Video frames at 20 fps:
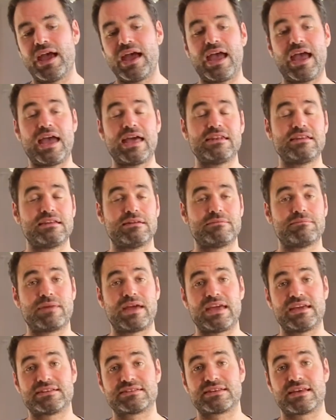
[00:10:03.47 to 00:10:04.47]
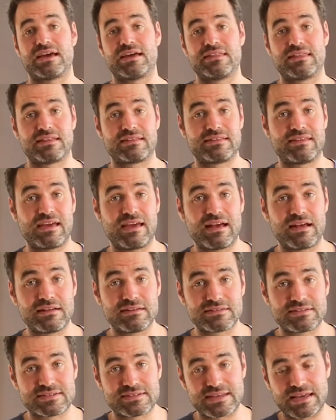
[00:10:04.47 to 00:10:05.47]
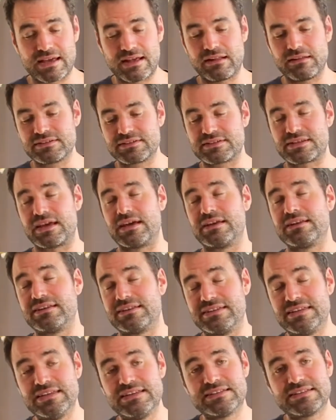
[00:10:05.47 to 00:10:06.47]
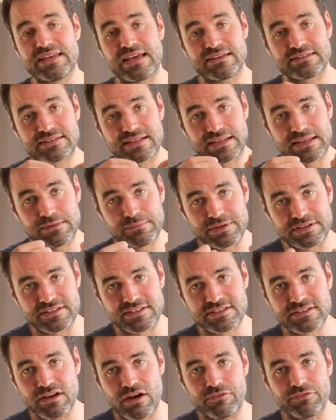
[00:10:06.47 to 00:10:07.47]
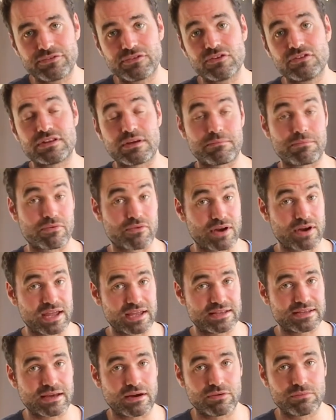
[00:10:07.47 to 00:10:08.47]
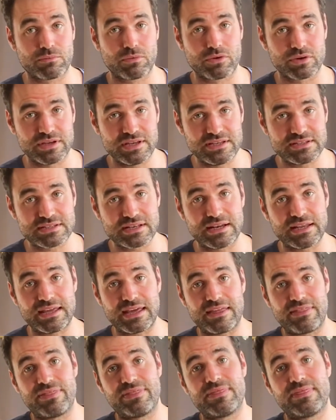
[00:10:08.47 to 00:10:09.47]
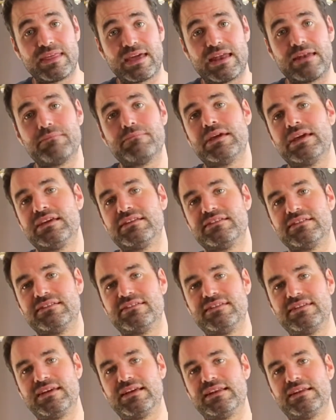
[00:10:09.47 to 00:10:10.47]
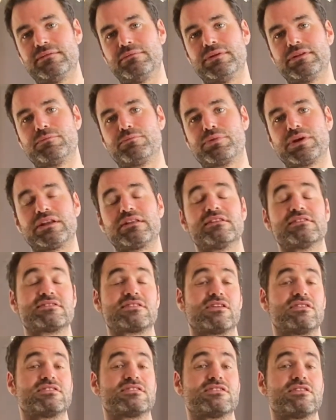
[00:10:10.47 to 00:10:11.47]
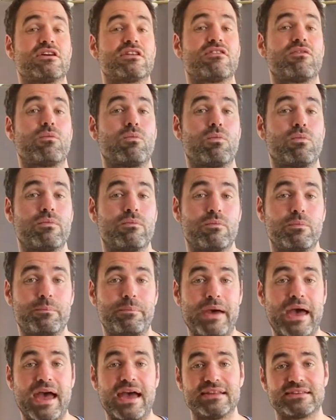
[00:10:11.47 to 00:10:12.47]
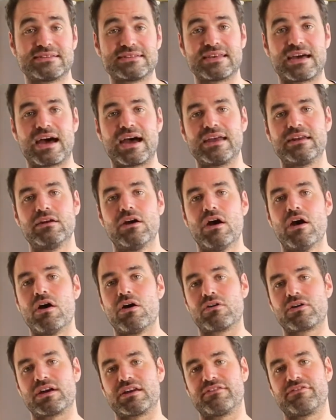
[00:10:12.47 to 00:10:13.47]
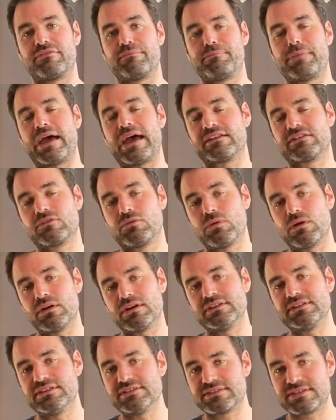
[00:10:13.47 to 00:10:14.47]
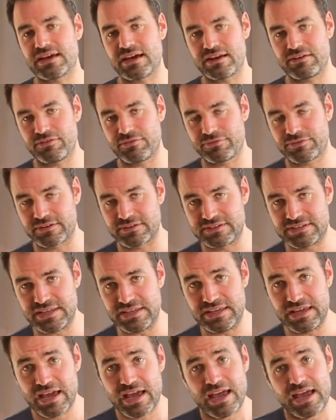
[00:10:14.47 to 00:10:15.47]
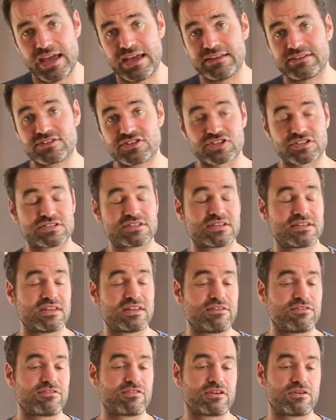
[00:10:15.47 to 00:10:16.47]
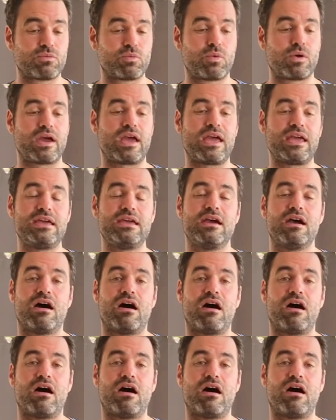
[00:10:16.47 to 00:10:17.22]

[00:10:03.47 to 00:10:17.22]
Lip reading: and it makes the tea cells a little bit softer. They break down more easily and then make the tea a little bit brittle. So it's not a bad sign or kind of a bad quality sign for the tea. It's just a different way